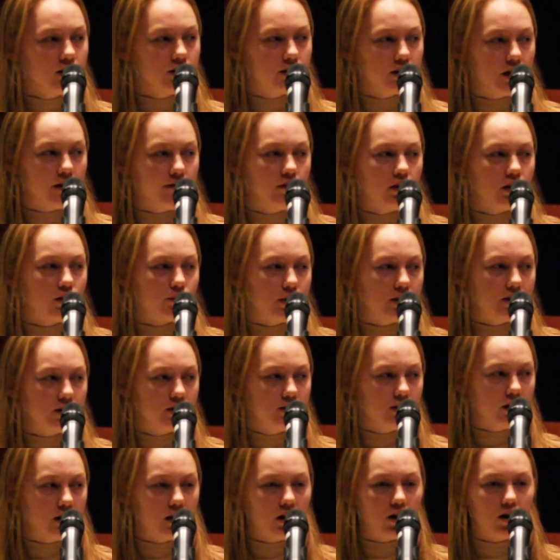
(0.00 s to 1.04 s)
safely
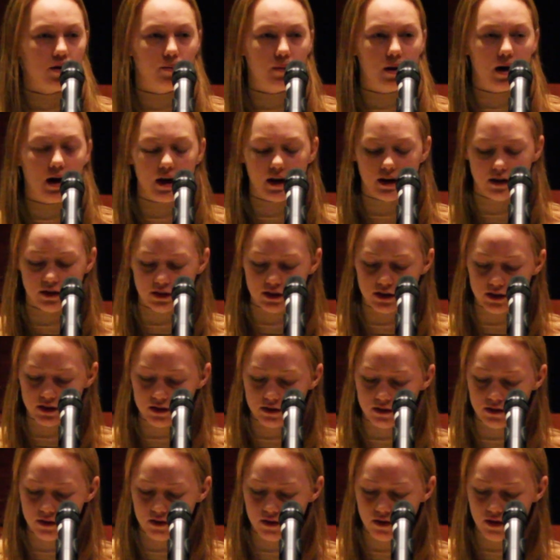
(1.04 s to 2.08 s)
resting in our minds?